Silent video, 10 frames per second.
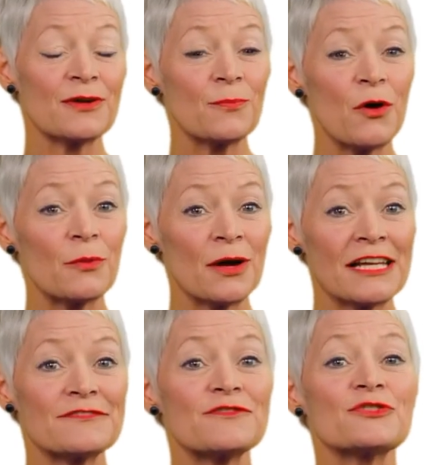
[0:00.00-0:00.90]
what
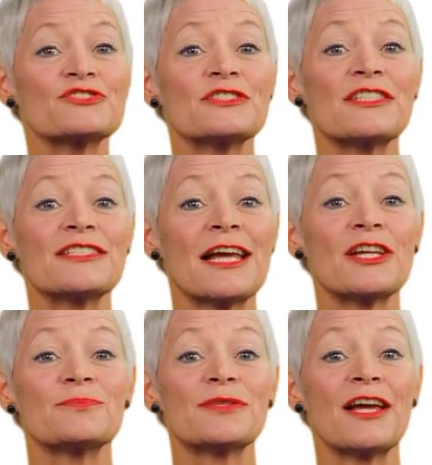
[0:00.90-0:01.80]
might a future look
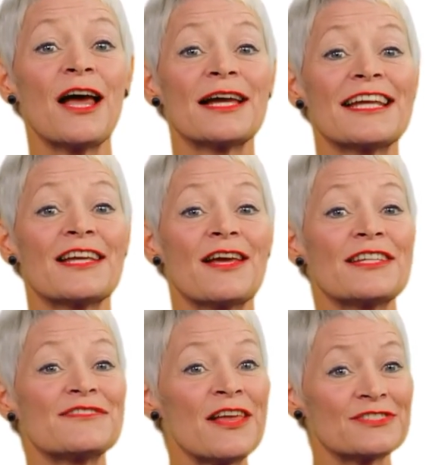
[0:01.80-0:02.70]
like with high AI
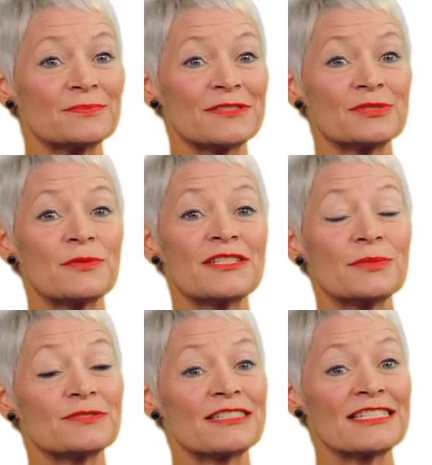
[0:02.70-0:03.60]
advancements but
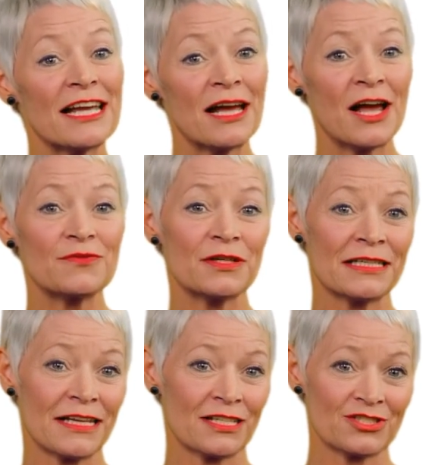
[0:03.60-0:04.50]
limited AI
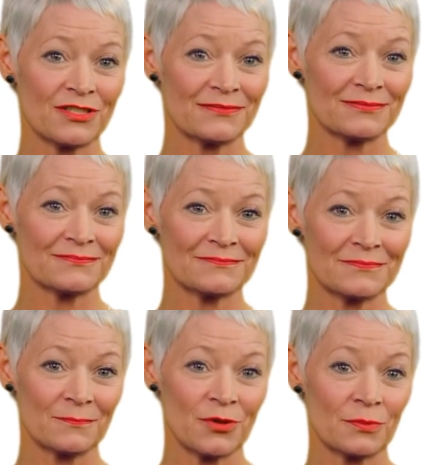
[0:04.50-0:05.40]
regulation?
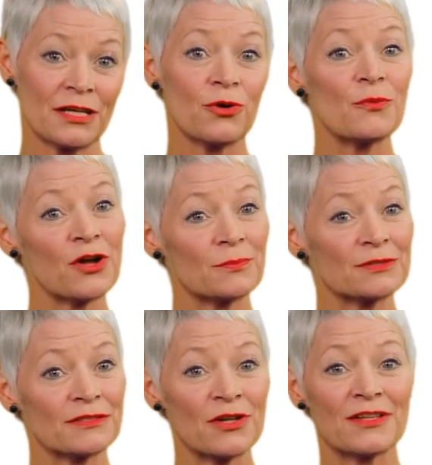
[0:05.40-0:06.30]
What about a world
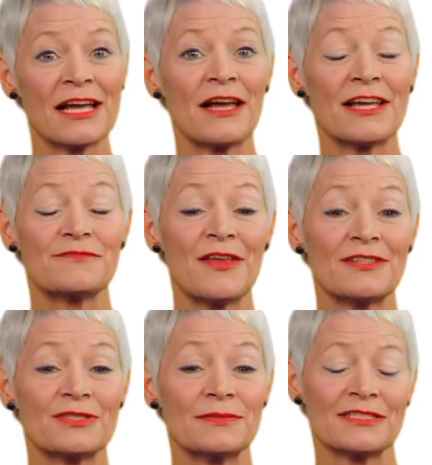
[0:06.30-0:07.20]
with low AI
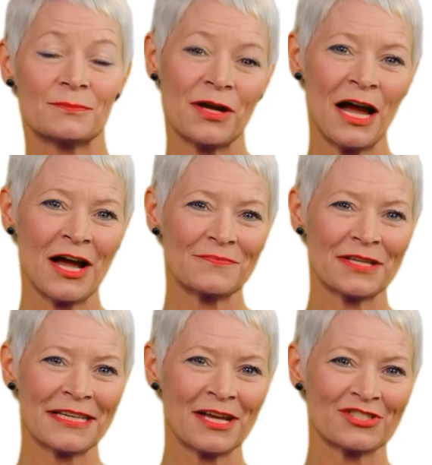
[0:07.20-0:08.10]
advancements but high
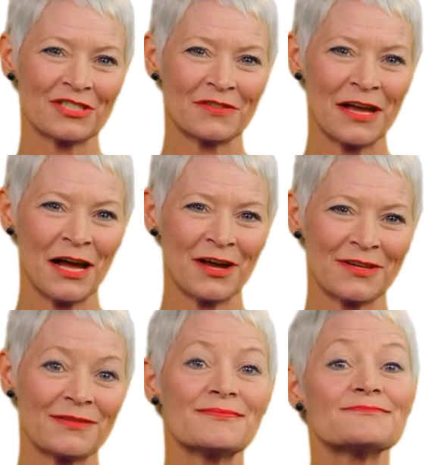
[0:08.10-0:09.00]
regulation of
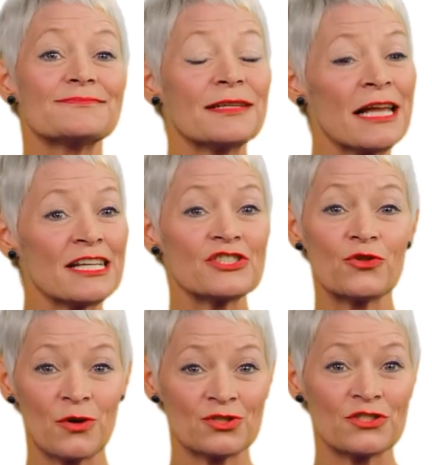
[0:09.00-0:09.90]
AI? Each
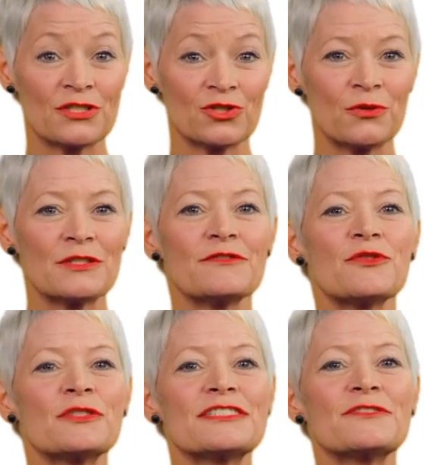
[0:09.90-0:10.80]
quadrant will give
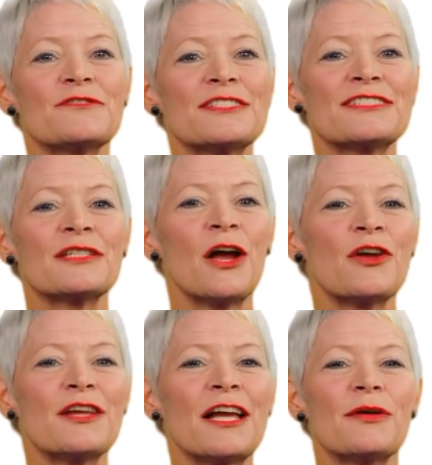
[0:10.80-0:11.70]
you a different
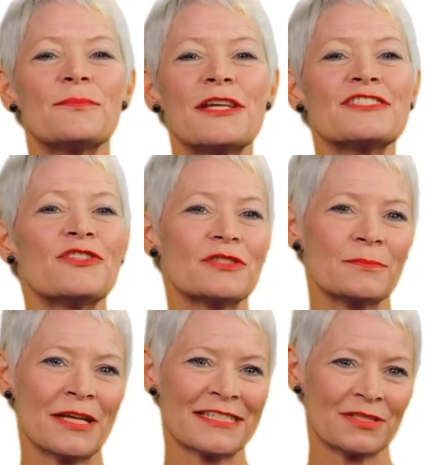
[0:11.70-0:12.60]
scenario based on the
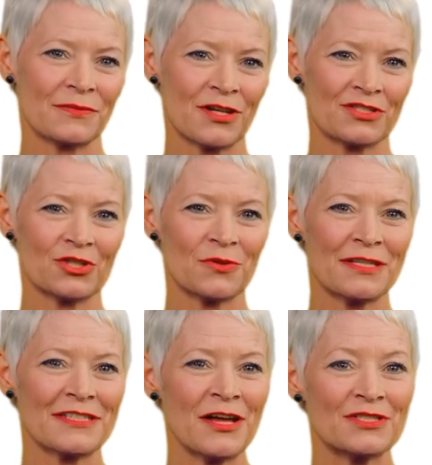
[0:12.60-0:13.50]
mix of those two
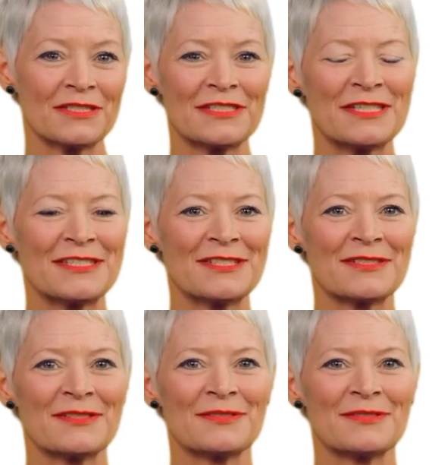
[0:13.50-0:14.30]
uncertainties.